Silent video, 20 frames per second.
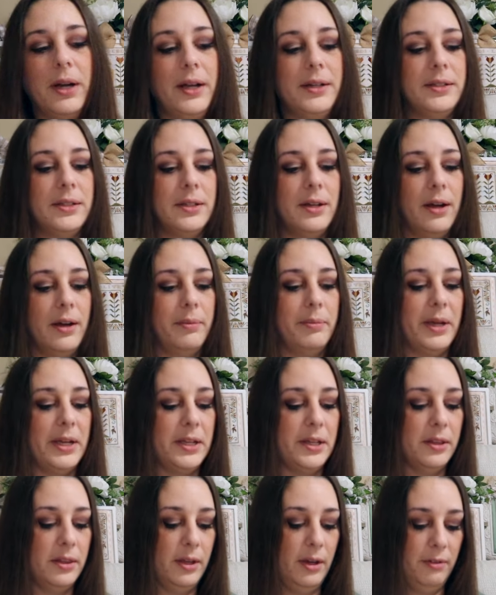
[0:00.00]
I did not
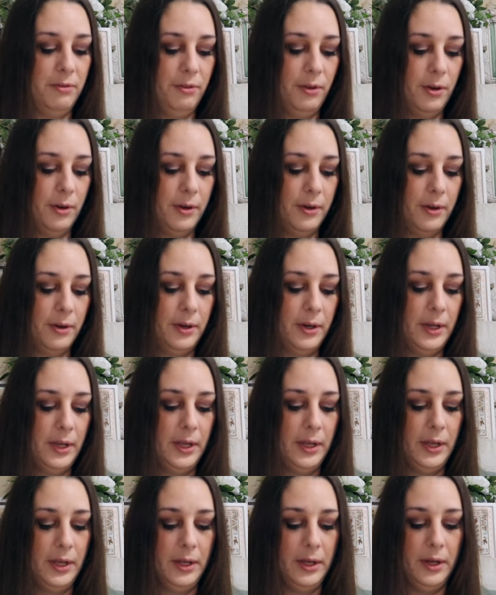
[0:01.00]
make it that far.
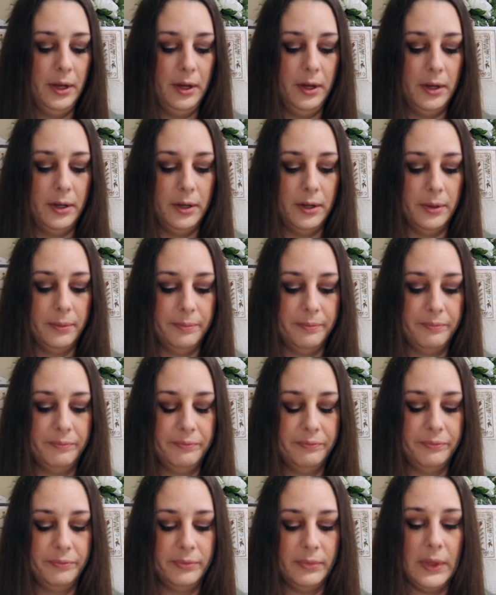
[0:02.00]

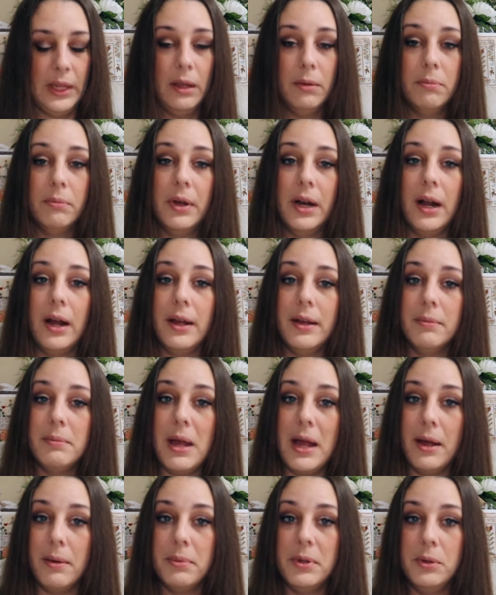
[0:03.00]
But I am
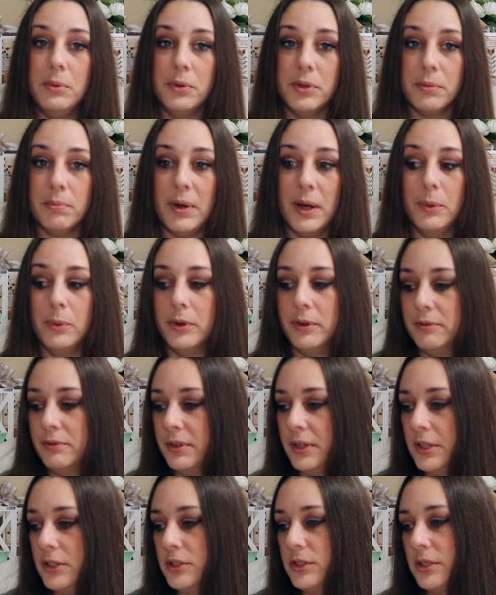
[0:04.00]
happy with my one
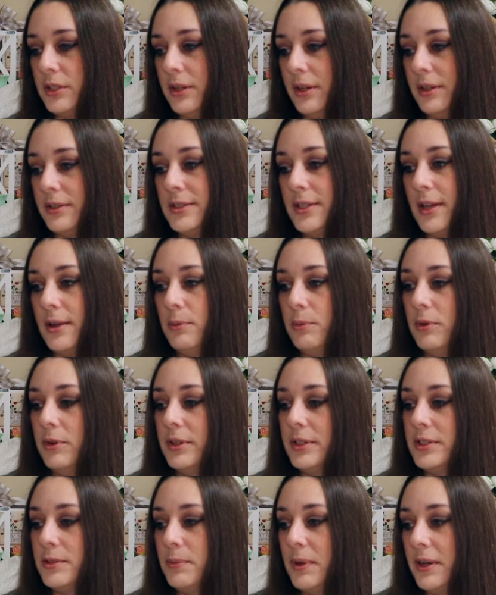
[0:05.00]
finish. I say one
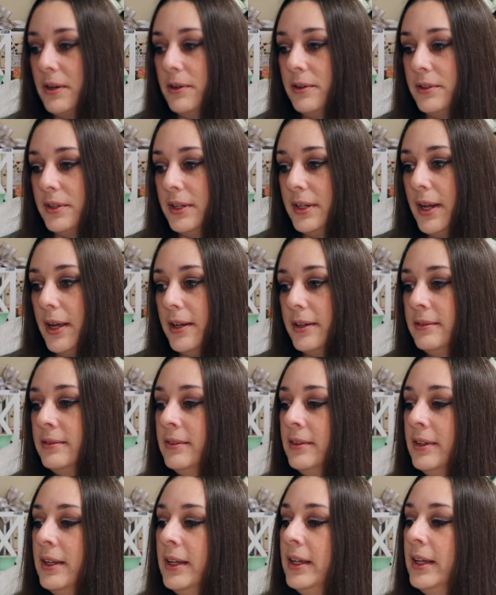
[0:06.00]
is better than none.
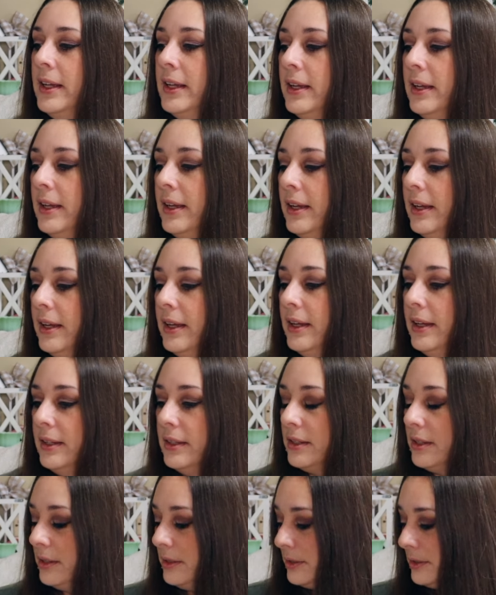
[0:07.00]

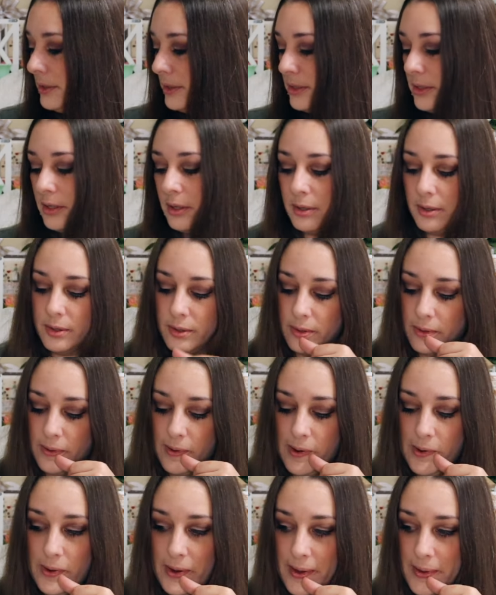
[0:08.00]
So,
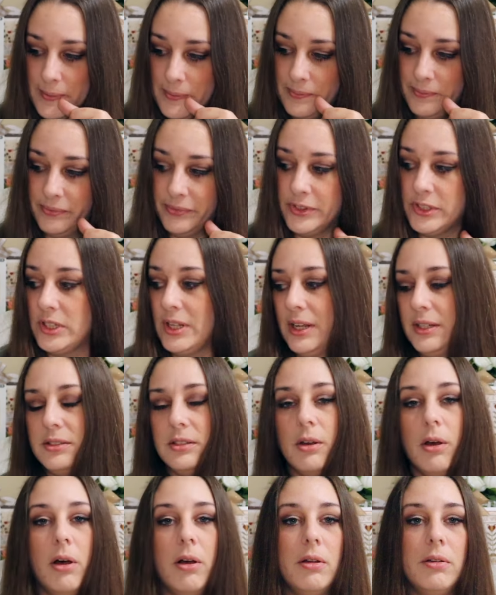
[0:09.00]
okay. So that's
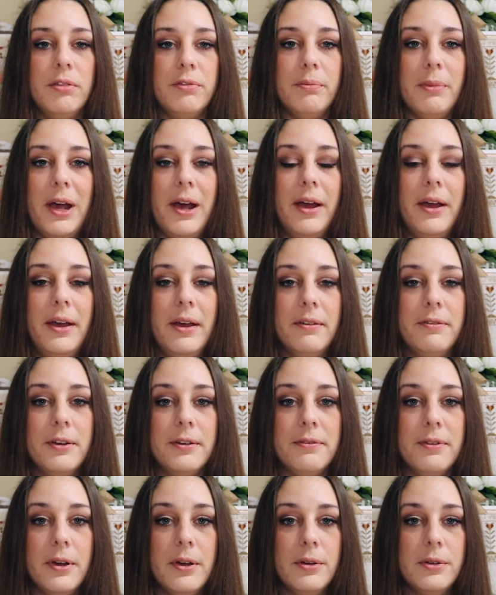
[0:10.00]
all of my
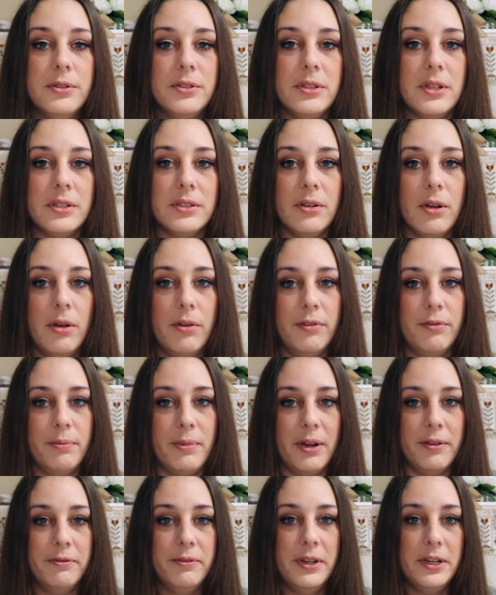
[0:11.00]
FFOs. That's all of
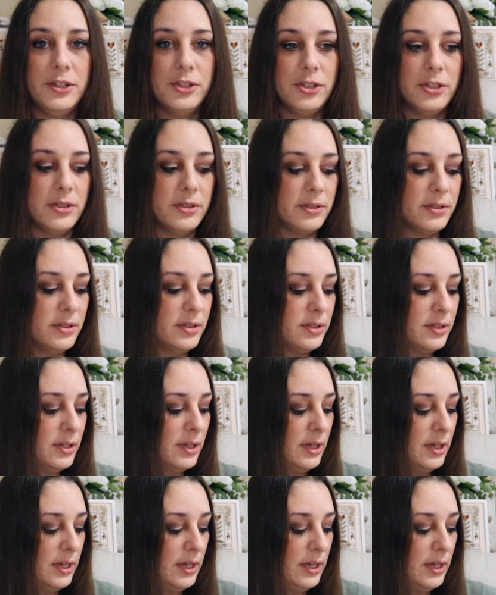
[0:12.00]
my finishes.